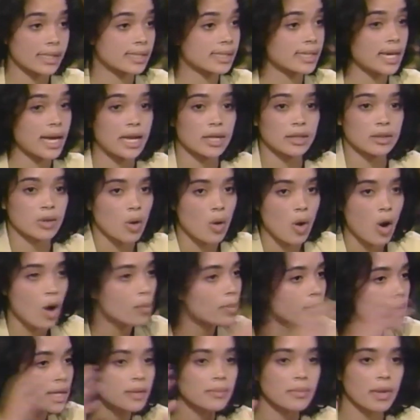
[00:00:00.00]
I said,
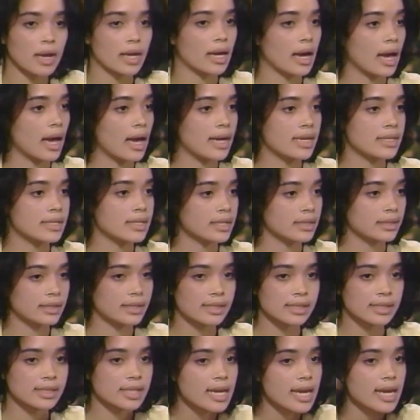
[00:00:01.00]
opening my eyes and
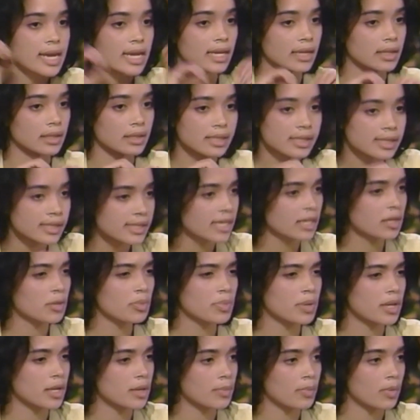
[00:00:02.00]
seeing
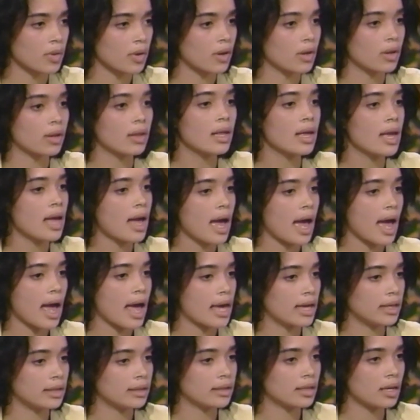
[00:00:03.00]
sick people
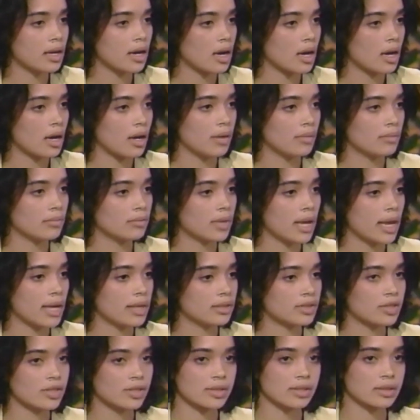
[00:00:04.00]
and
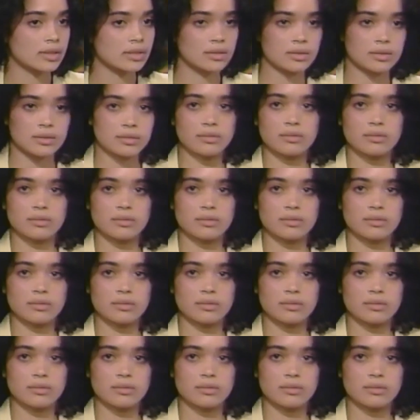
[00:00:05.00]
just